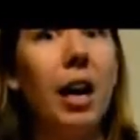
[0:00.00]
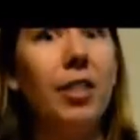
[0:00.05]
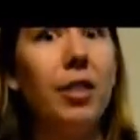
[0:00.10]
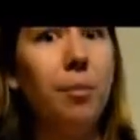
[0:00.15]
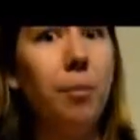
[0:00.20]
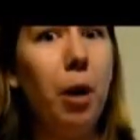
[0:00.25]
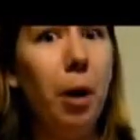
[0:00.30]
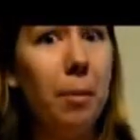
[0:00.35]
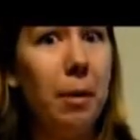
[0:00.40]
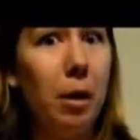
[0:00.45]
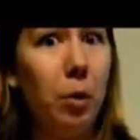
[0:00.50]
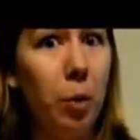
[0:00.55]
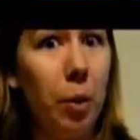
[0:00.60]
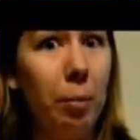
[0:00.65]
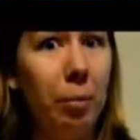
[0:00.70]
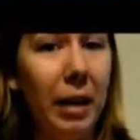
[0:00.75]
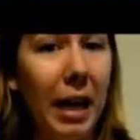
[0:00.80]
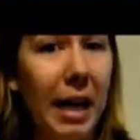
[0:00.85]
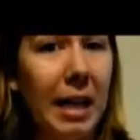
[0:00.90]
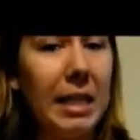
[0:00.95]
got the permanent
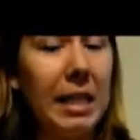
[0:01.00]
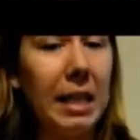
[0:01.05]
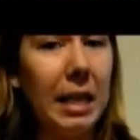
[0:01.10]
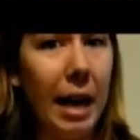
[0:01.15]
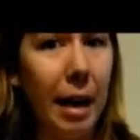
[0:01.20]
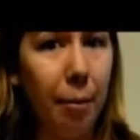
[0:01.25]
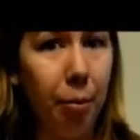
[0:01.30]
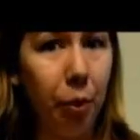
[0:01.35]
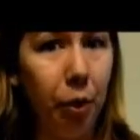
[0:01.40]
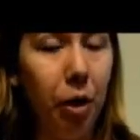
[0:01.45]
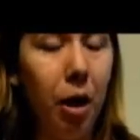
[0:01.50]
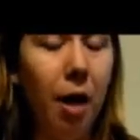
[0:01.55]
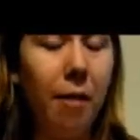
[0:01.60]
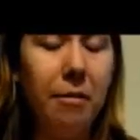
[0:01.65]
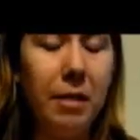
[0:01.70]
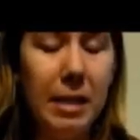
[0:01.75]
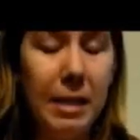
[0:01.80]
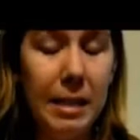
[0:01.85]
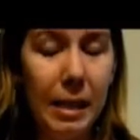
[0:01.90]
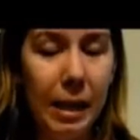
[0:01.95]
one placed in April
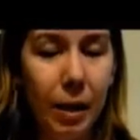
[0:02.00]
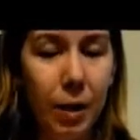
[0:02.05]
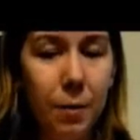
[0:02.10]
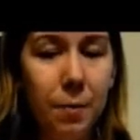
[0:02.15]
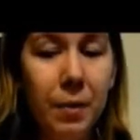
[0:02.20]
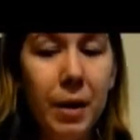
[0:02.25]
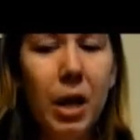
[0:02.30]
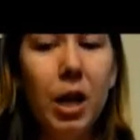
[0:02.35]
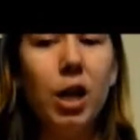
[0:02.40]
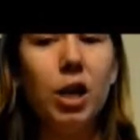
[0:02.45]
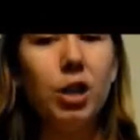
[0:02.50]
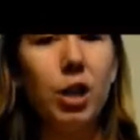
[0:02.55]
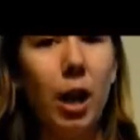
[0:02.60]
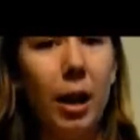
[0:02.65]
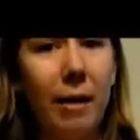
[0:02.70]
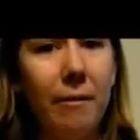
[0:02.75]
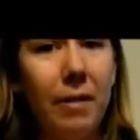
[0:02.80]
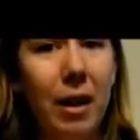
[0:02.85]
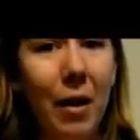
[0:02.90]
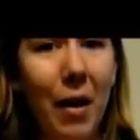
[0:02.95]
of this year, so
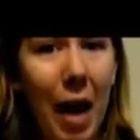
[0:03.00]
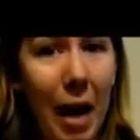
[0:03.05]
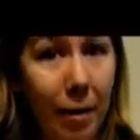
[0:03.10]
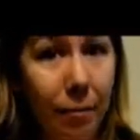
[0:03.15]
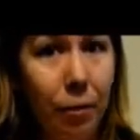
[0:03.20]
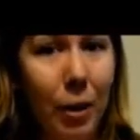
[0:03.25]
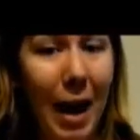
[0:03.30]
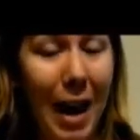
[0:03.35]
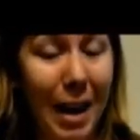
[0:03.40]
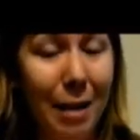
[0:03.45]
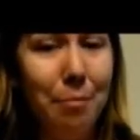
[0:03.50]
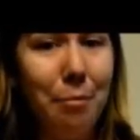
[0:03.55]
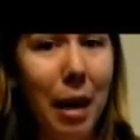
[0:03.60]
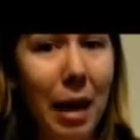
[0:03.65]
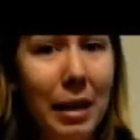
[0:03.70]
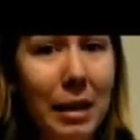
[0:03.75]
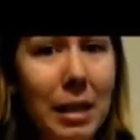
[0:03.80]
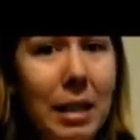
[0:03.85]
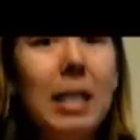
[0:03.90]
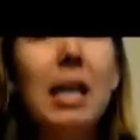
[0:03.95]
I have now had it for 8
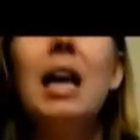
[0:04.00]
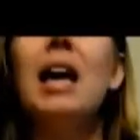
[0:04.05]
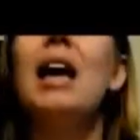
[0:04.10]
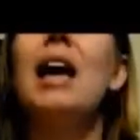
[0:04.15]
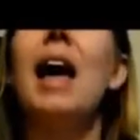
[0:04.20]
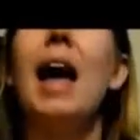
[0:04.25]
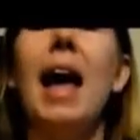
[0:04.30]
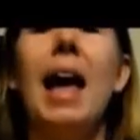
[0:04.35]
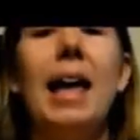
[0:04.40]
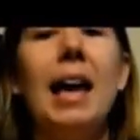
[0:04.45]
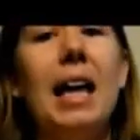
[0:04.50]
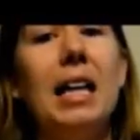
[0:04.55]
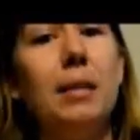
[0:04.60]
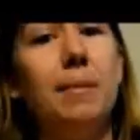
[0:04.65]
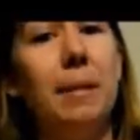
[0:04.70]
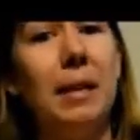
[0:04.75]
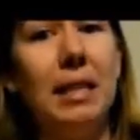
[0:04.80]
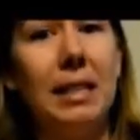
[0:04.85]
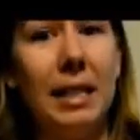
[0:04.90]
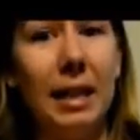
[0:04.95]
months. And it
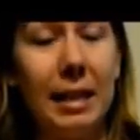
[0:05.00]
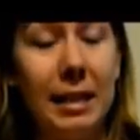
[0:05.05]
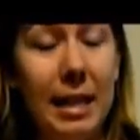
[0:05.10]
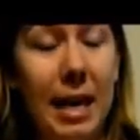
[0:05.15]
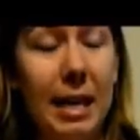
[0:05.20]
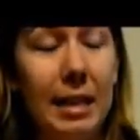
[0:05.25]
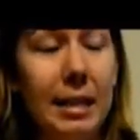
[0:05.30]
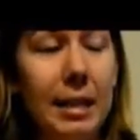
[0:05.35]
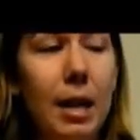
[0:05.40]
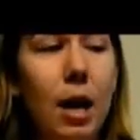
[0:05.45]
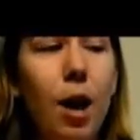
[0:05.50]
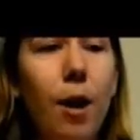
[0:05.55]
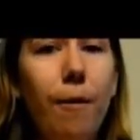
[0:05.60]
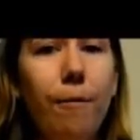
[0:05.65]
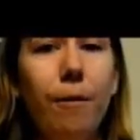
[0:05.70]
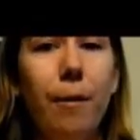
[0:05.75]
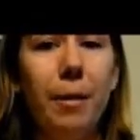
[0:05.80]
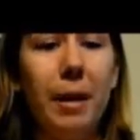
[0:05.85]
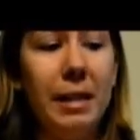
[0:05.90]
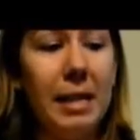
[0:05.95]
has been a success.
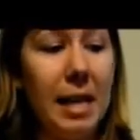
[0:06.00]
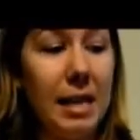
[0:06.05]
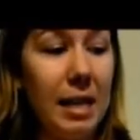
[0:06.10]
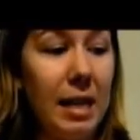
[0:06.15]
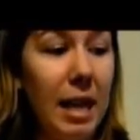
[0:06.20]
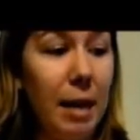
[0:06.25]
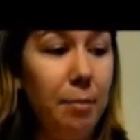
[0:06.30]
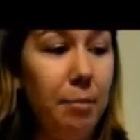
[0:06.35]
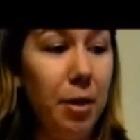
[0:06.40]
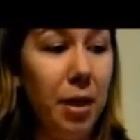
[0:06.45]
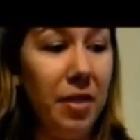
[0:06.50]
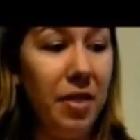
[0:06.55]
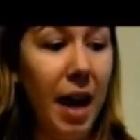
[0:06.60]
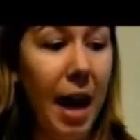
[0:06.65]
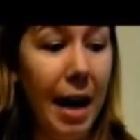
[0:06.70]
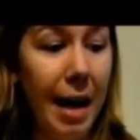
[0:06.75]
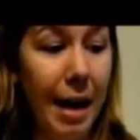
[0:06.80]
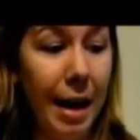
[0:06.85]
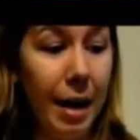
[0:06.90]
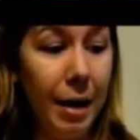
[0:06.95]
From the day that they put
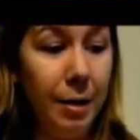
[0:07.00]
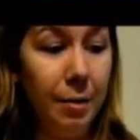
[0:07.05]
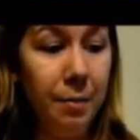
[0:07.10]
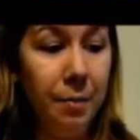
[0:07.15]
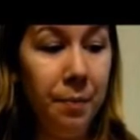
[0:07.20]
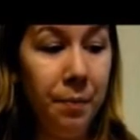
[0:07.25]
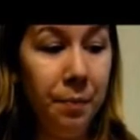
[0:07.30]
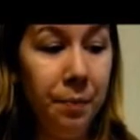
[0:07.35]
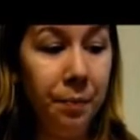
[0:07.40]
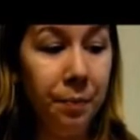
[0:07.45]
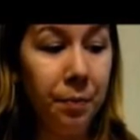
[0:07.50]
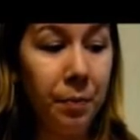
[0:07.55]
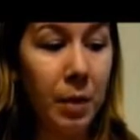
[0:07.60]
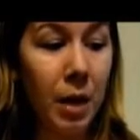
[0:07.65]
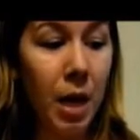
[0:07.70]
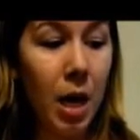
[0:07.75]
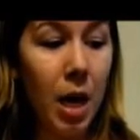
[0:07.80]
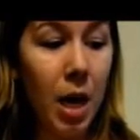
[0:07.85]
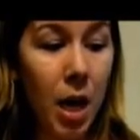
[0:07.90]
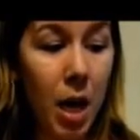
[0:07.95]
that in,
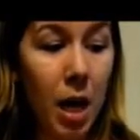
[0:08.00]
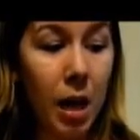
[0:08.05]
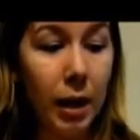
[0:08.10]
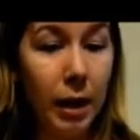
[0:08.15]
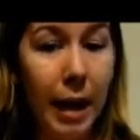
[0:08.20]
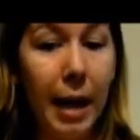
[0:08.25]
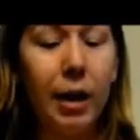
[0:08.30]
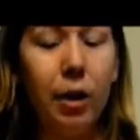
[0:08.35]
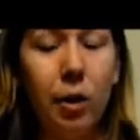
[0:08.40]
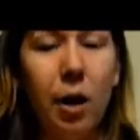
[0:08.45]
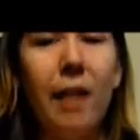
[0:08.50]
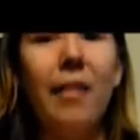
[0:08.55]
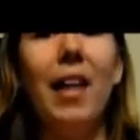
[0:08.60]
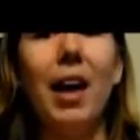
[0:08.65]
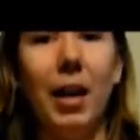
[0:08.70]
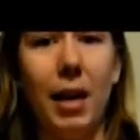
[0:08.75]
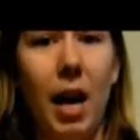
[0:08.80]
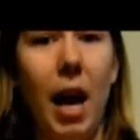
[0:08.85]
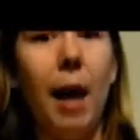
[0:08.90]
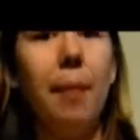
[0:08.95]
later on
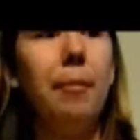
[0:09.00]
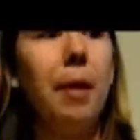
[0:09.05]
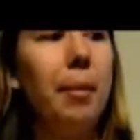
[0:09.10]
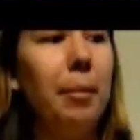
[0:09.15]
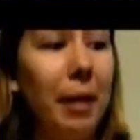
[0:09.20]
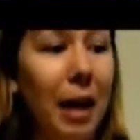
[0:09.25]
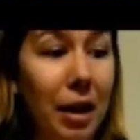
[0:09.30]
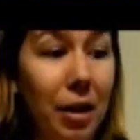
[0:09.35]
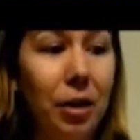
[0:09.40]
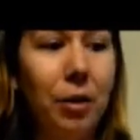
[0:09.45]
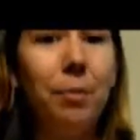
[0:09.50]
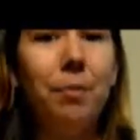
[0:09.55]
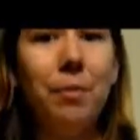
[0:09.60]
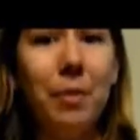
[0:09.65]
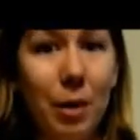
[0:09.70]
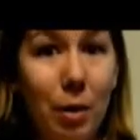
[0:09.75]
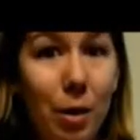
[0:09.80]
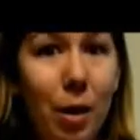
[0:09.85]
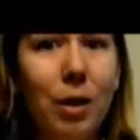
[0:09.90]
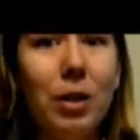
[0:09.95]
that night, my bladder
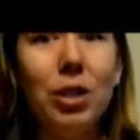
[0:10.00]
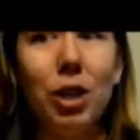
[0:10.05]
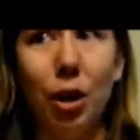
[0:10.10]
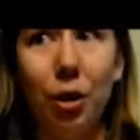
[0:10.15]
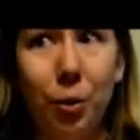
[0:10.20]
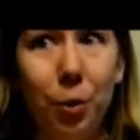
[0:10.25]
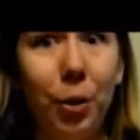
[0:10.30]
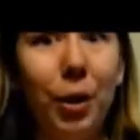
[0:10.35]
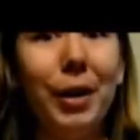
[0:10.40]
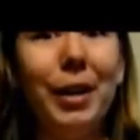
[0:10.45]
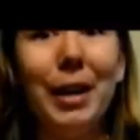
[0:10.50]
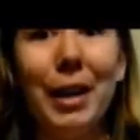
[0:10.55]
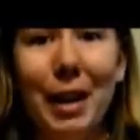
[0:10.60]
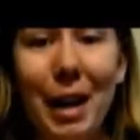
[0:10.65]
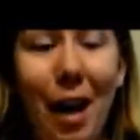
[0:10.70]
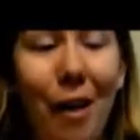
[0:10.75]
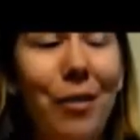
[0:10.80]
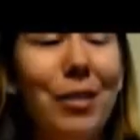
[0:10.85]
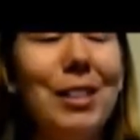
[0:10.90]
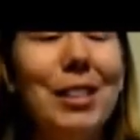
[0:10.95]
started working
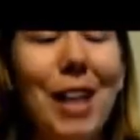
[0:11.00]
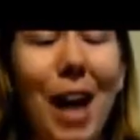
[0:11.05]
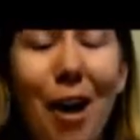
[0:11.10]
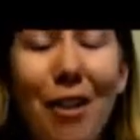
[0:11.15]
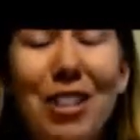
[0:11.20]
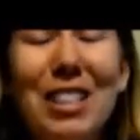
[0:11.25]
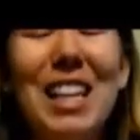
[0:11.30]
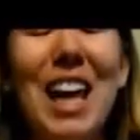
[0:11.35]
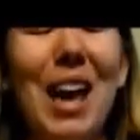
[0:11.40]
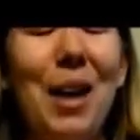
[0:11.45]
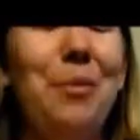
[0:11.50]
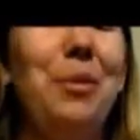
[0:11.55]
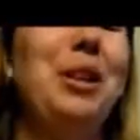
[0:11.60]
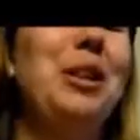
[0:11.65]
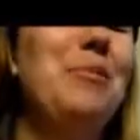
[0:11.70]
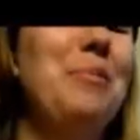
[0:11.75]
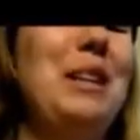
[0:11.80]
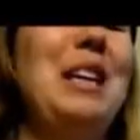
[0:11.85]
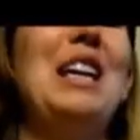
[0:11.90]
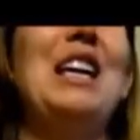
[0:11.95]
and I was able
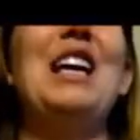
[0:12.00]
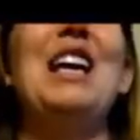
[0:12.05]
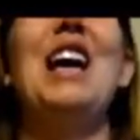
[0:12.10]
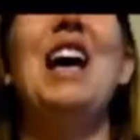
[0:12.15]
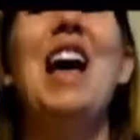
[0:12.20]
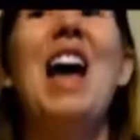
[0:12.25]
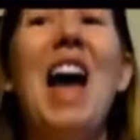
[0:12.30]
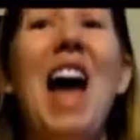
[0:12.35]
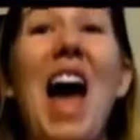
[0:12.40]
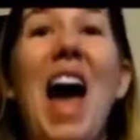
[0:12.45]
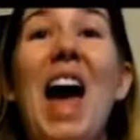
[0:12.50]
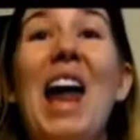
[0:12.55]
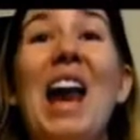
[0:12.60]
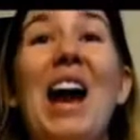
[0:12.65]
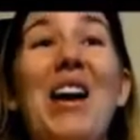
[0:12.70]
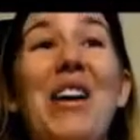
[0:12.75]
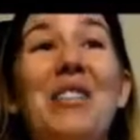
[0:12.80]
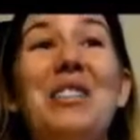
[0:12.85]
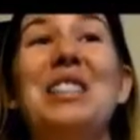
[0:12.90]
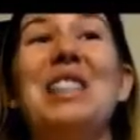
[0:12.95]
to pee, and
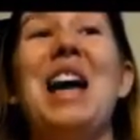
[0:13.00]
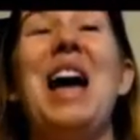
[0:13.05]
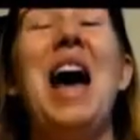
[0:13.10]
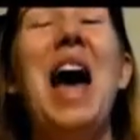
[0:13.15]
I was the